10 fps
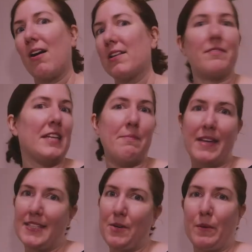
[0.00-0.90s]
all of the
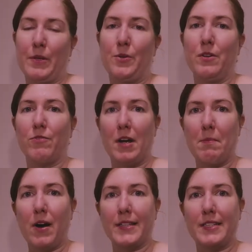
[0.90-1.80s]
amazing women who have run
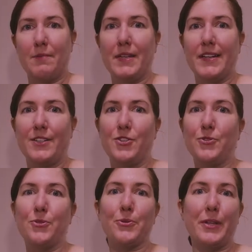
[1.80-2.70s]
Boston because you
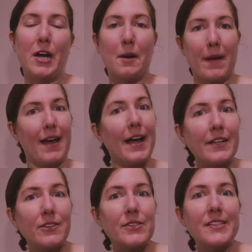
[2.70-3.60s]
truly are my
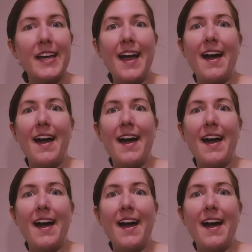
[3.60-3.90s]
idols.